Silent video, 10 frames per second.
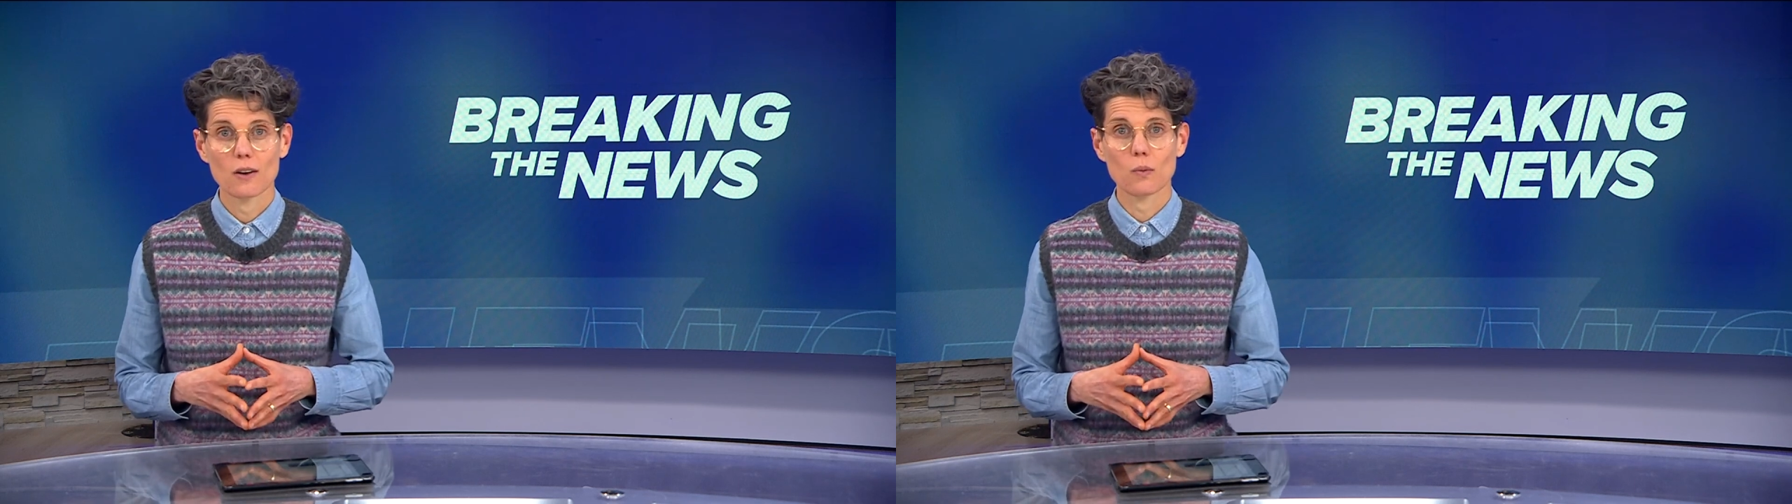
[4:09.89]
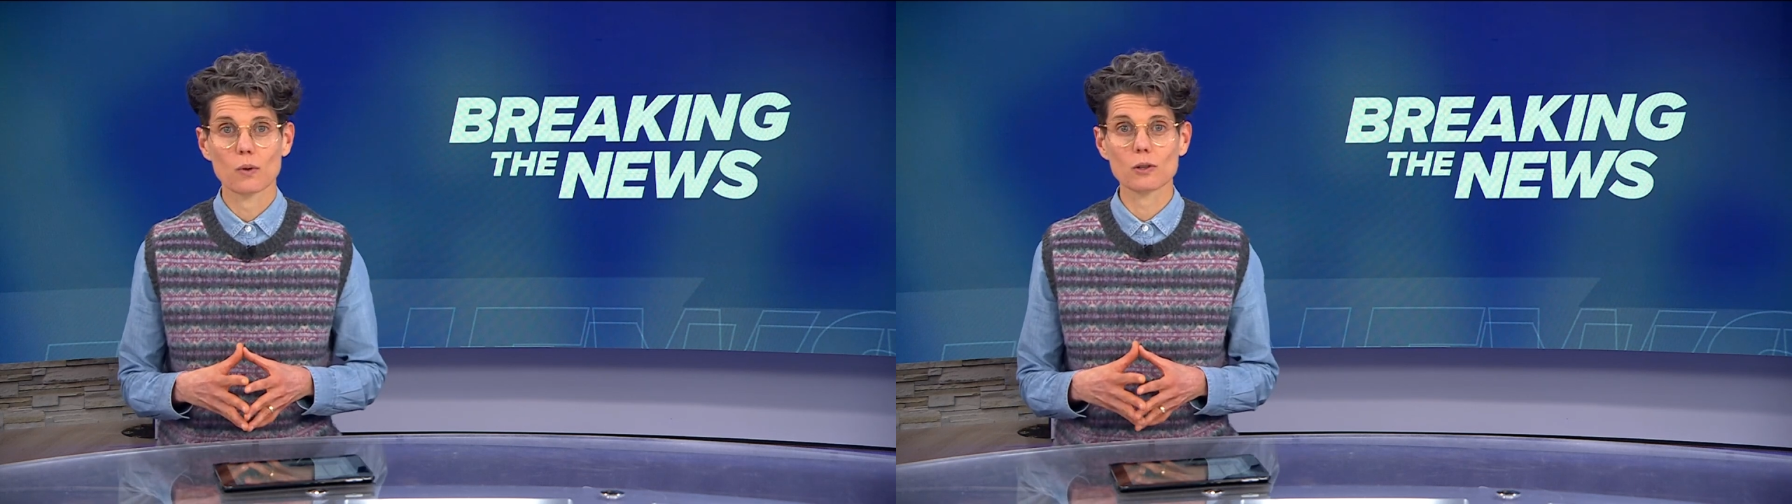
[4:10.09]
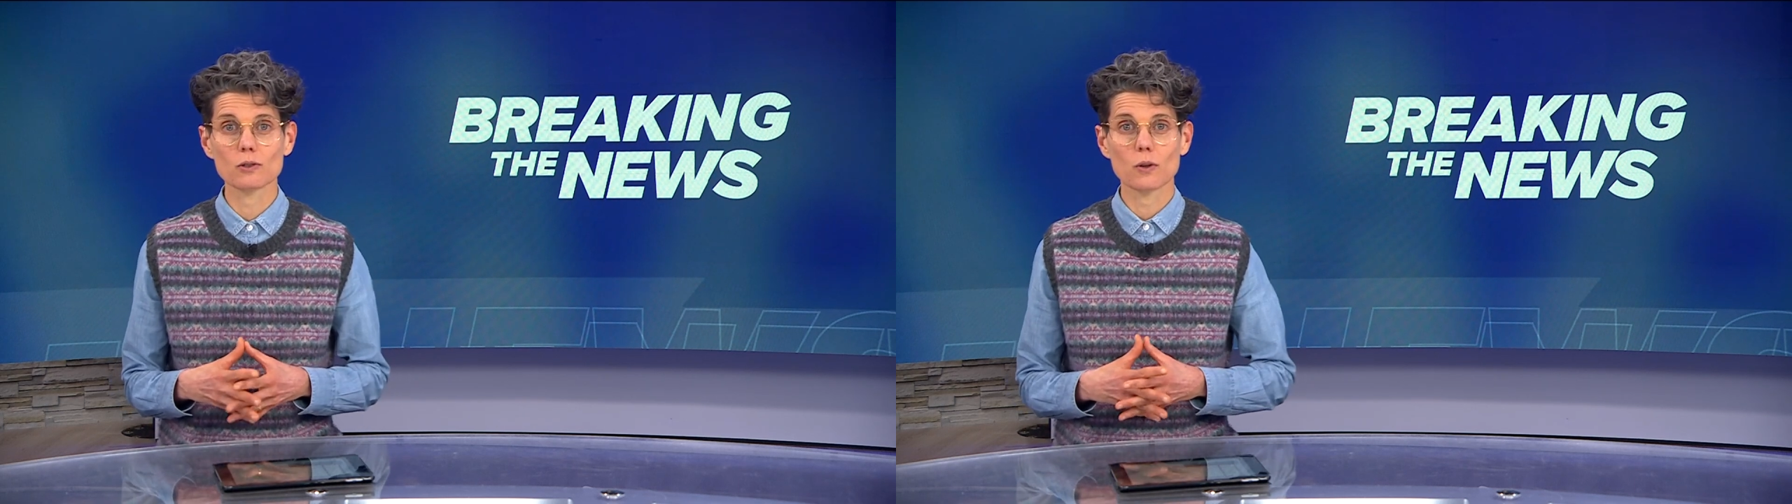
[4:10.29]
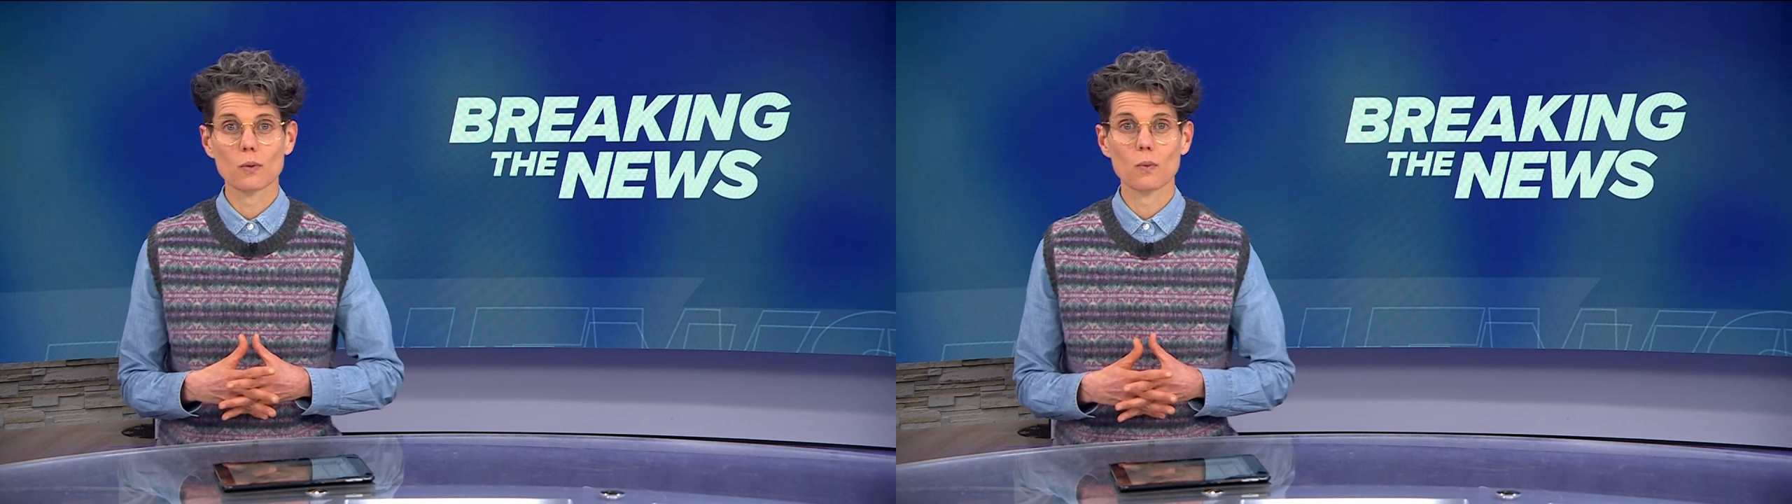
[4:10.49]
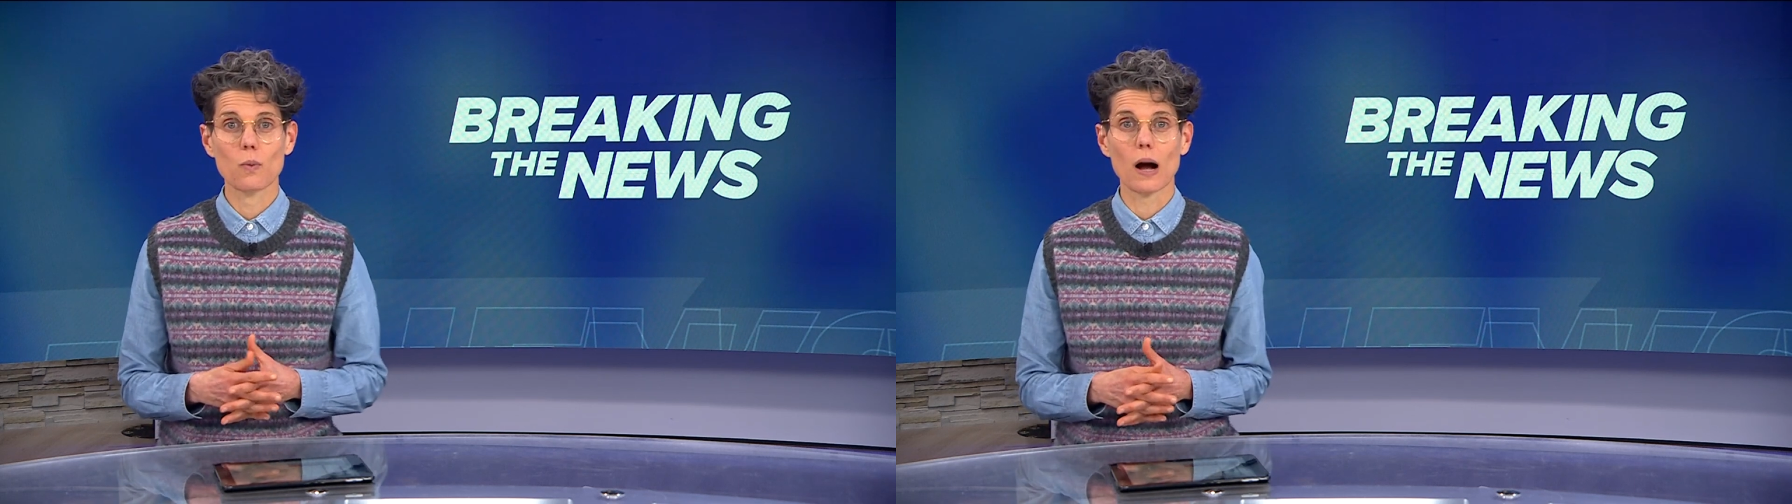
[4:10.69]

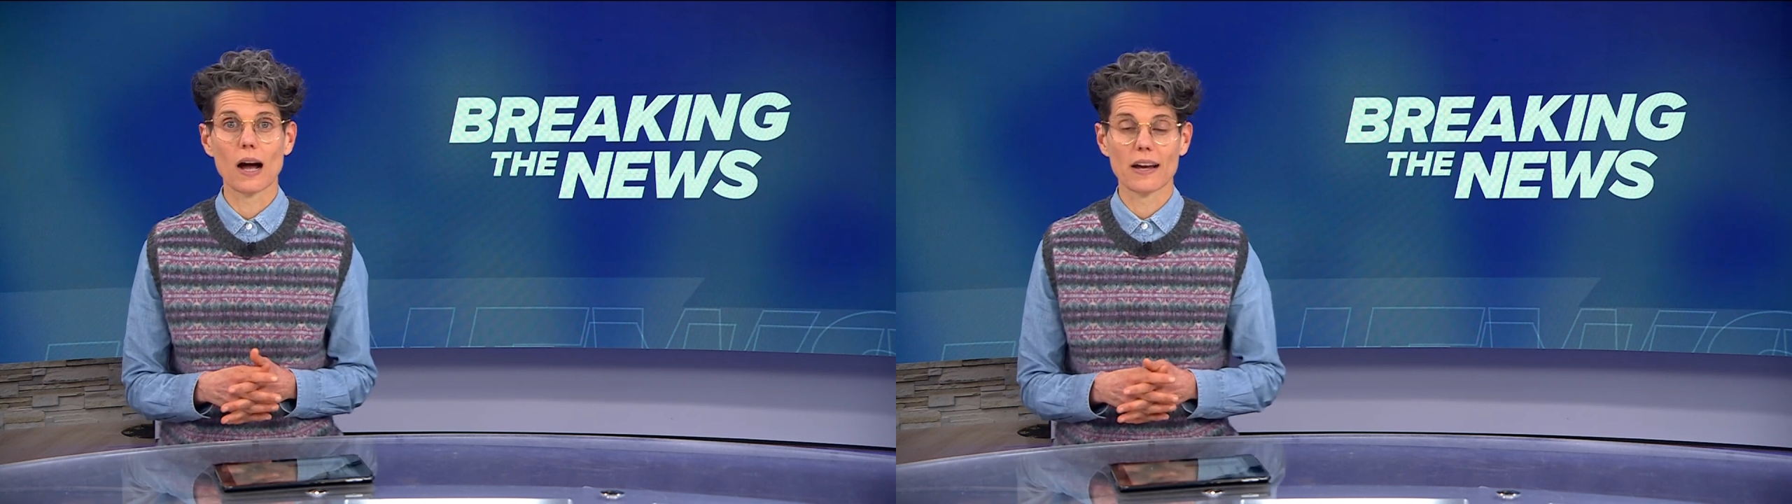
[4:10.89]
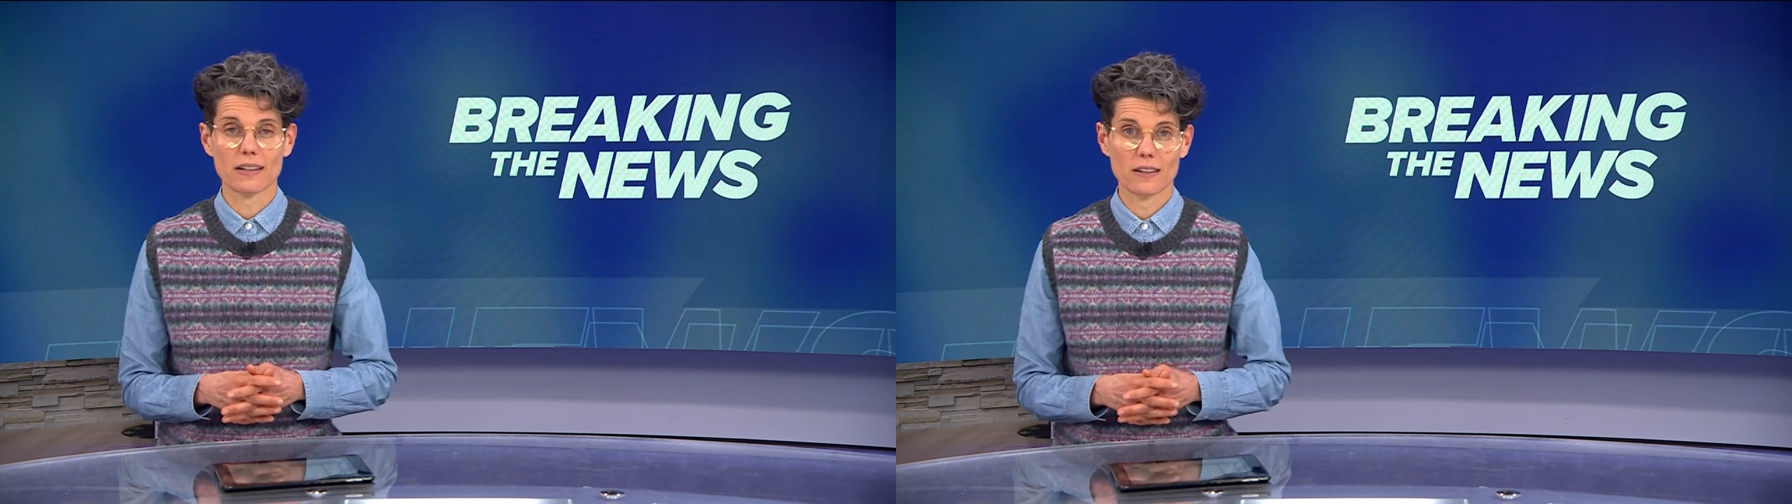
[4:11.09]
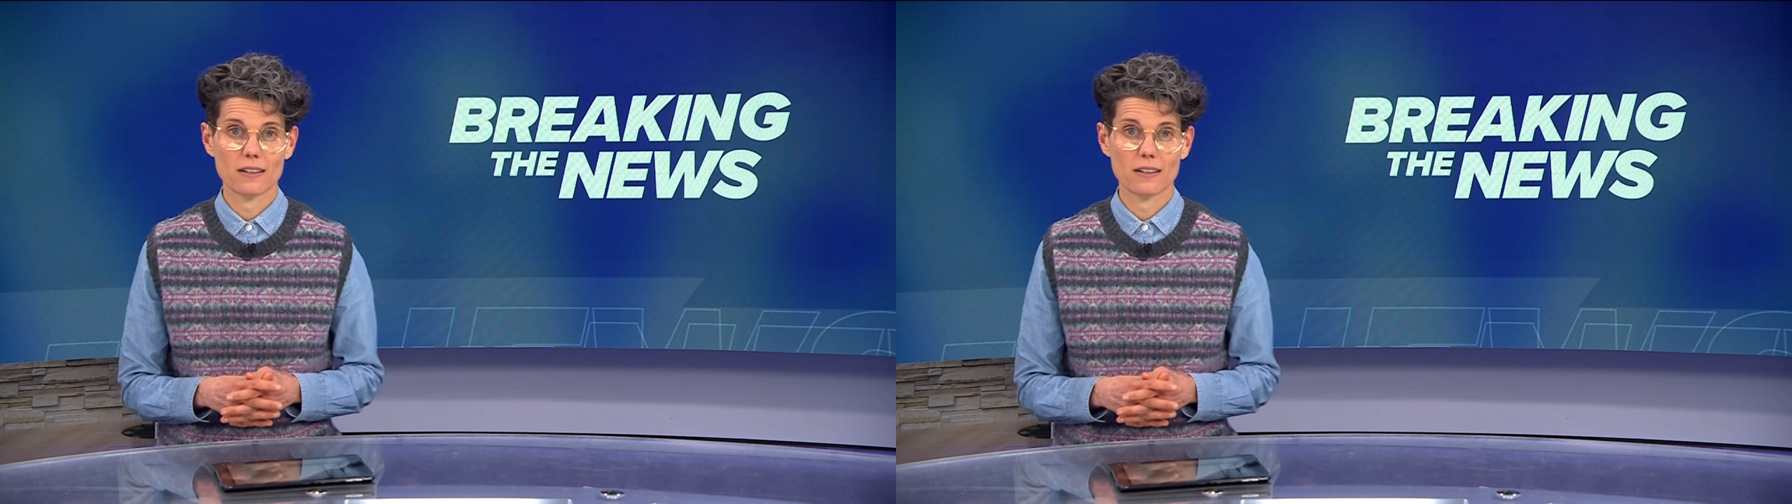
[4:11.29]
worldwide.